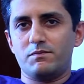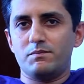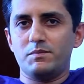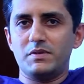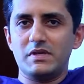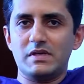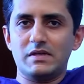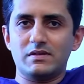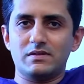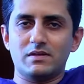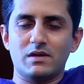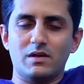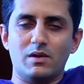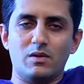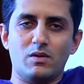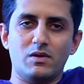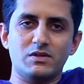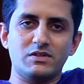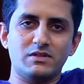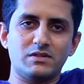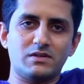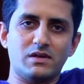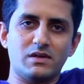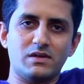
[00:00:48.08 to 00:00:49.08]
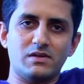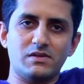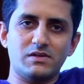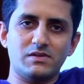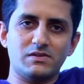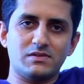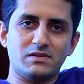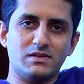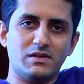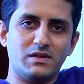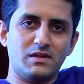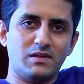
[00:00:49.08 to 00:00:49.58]
be it the logical
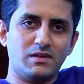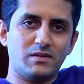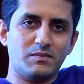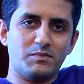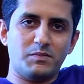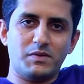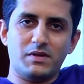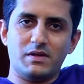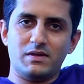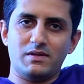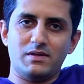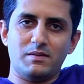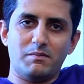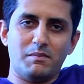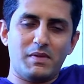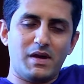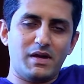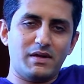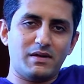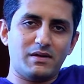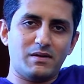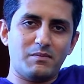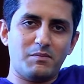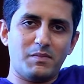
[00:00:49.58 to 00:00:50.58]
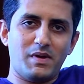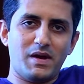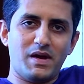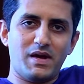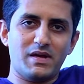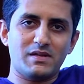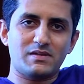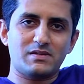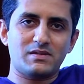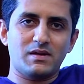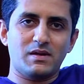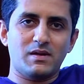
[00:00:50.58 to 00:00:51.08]
reasoning, be it the mental
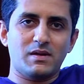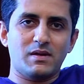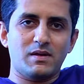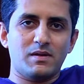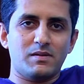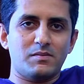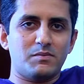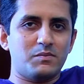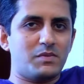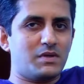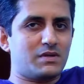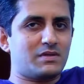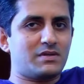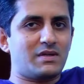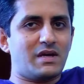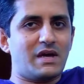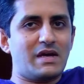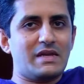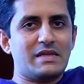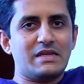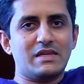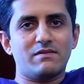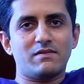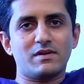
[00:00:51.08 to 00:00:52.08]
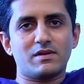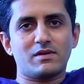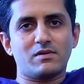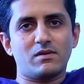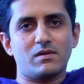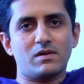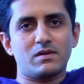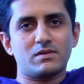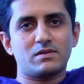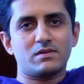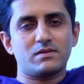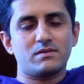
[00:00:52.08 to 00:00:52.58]
maths, but I never
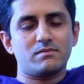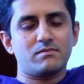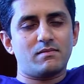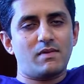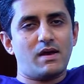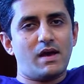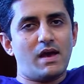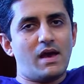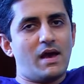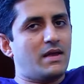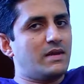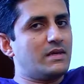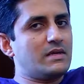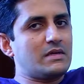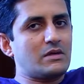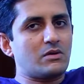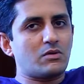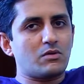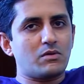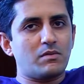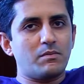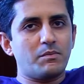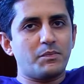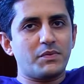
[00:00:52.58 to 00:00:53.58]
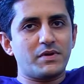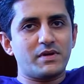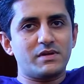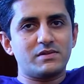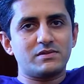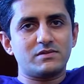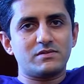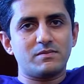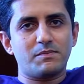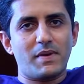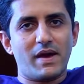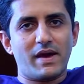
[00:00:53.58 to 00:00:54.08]
got any
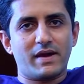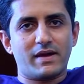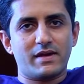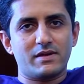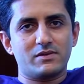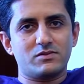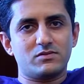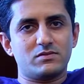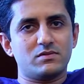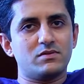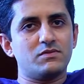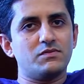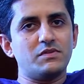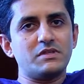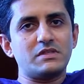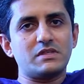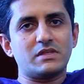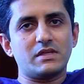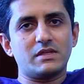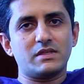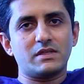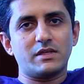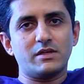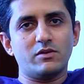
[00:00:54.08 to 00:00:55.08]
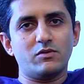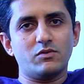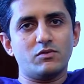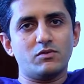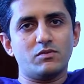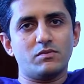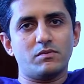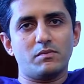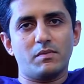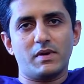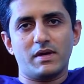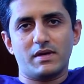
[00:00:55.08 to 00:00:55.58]
comprehensive package, you know, which can give
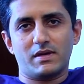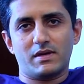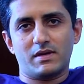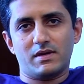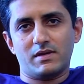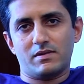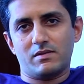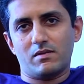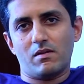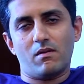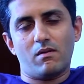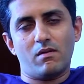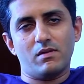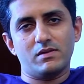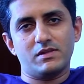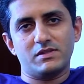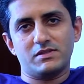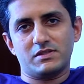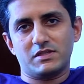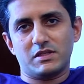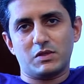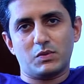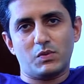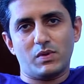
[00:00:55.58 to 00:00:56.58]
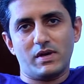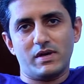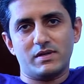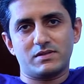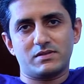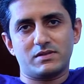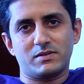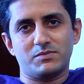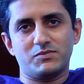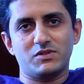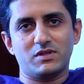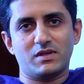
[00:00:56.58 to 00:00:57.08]
my kid all these required
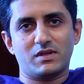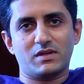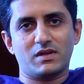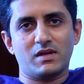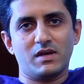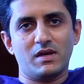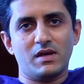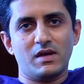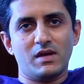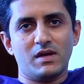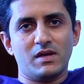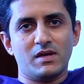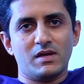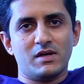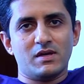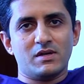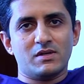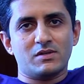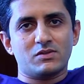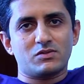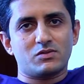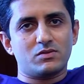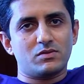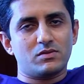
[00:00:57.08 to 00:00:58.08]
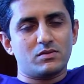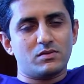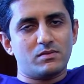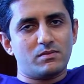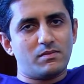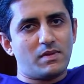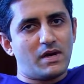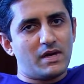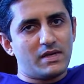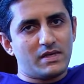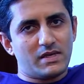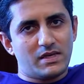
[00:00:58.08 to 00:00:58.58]
subjects.
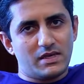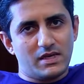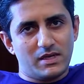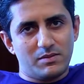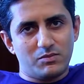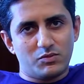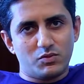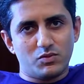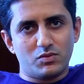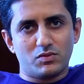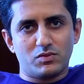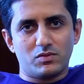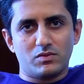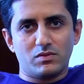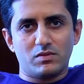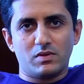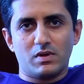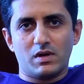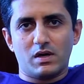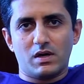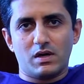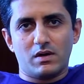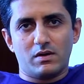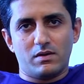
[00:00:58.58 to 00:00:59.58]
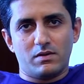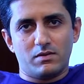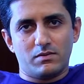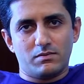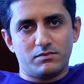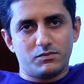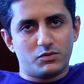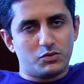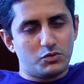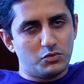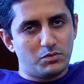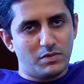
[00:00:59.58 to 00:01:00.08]
So I came to know
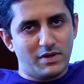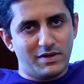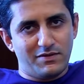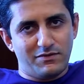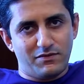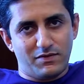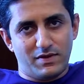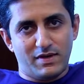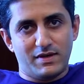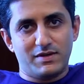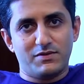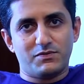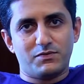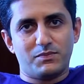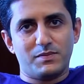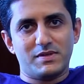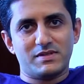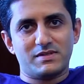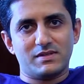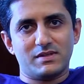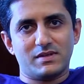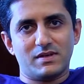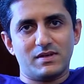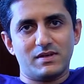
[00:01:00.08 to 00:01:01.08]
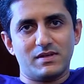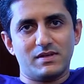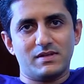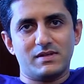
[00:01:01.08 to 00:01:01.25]
through my wife, basically